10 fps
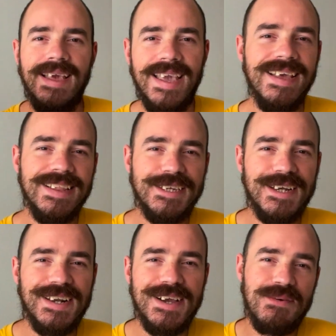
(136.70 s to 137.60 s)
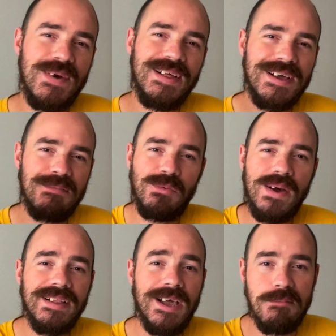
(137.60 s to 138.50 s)
Hey English learner, welcome or
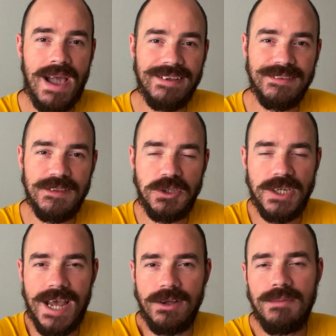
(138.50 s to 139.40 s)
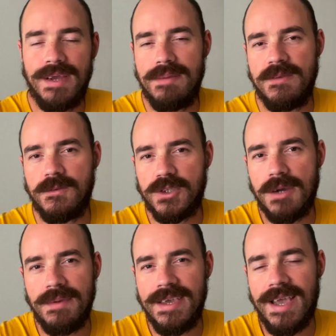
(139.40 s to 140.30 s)
welcome back to this channel. My name is
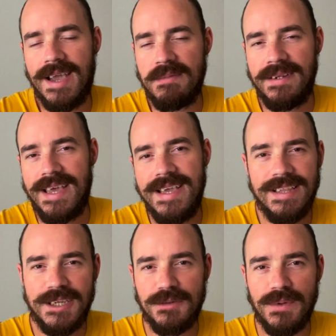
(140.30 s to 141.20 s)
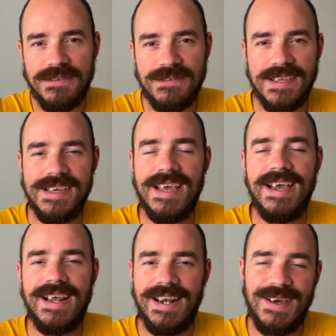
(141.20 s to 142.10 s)
Chubby, I'm an English fluency
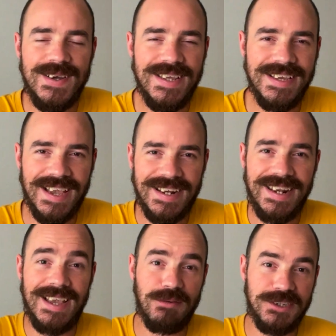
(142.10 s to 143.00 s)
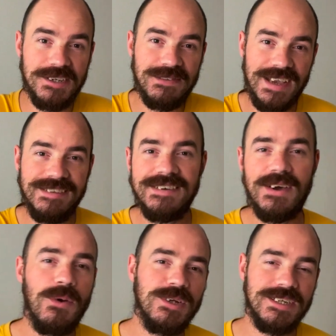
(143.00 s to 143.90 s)
learning and language anxiety
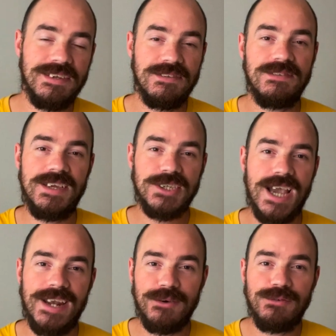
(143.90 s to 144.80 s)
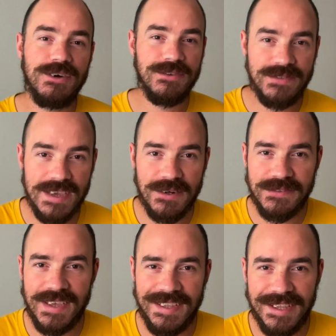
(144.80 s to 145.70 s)
coach, and this is a channel for serious
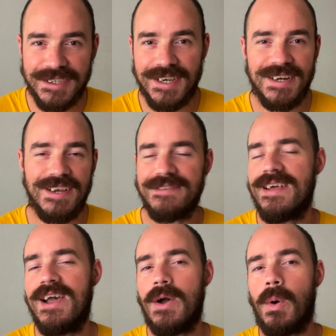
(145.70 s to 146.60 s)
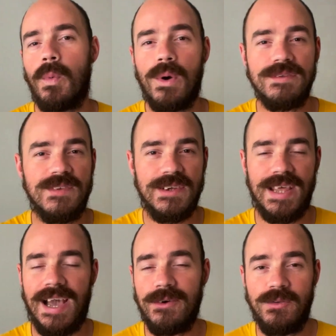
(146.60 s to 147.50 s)
English learners who want to learn
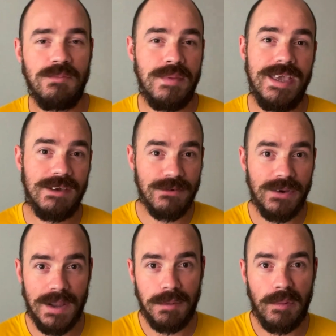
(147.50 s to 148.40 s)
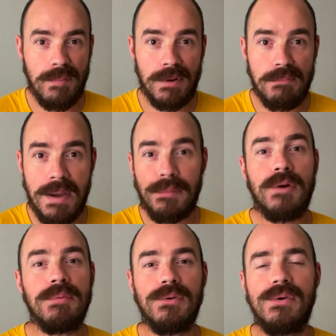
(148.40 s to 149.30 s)
how to make vocabulary more
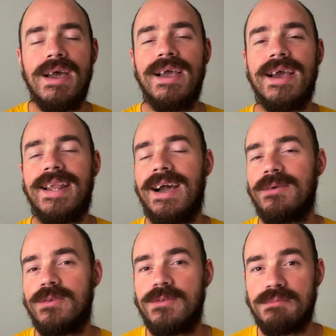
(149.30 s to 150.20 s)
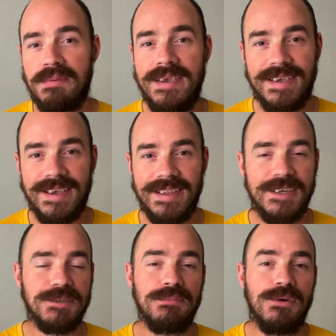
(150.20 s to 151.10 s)
memorable and how to speak
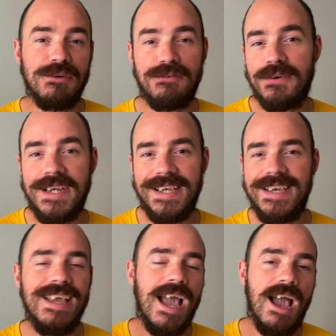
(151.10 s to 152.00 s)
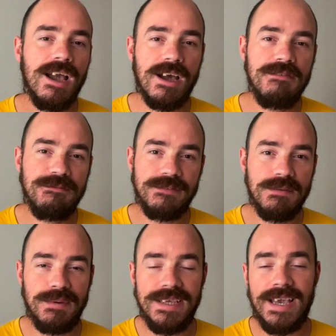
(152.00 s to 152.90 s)
English more freely,
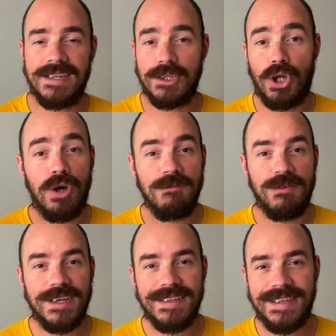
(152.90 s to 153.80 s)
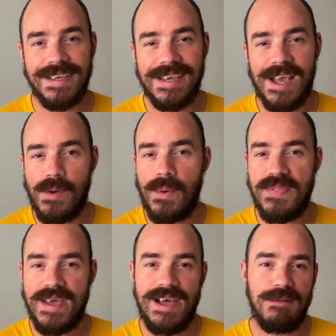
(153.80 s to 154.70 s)
comfortably and confidently with
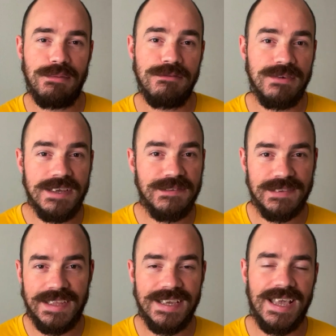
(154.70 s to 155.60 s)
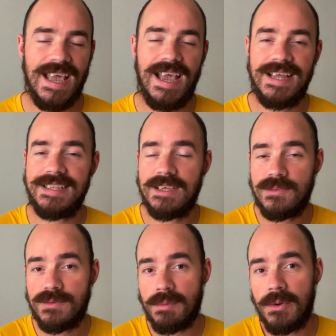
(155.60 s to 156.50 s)
the help of listening and
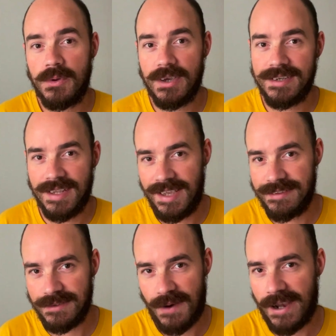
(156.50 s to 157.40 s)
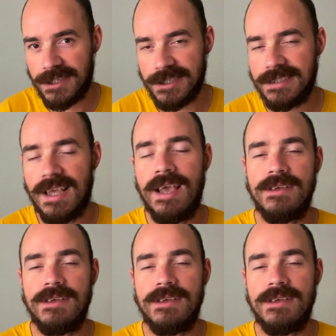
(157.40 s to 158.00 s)
spoken interaction.